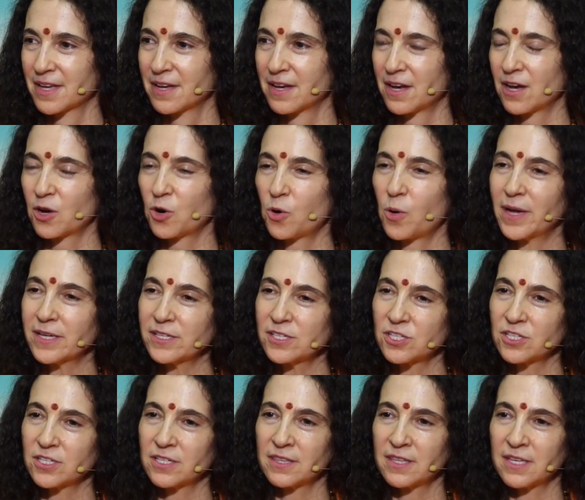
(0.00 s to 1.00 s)
A
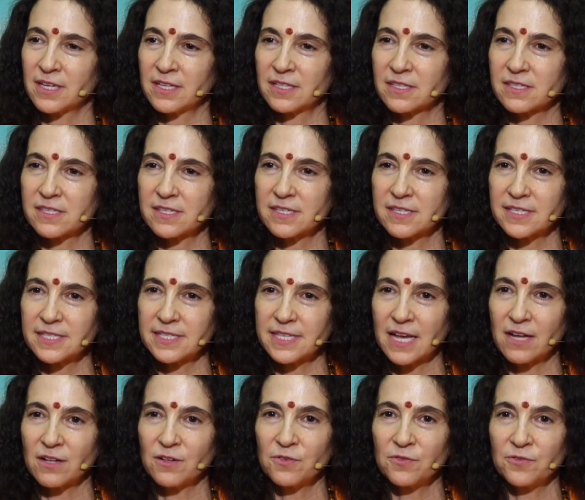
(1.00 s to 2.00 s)
question that
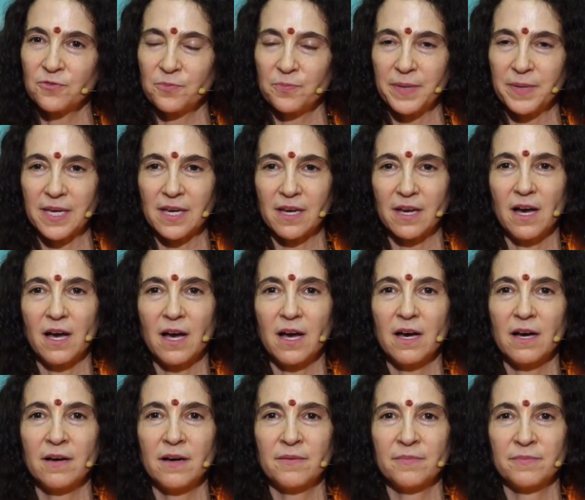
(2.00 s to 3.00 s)
itself
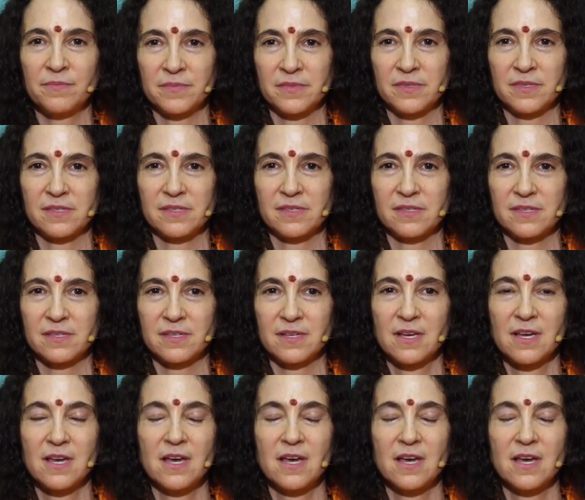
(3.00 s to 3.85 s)
becomes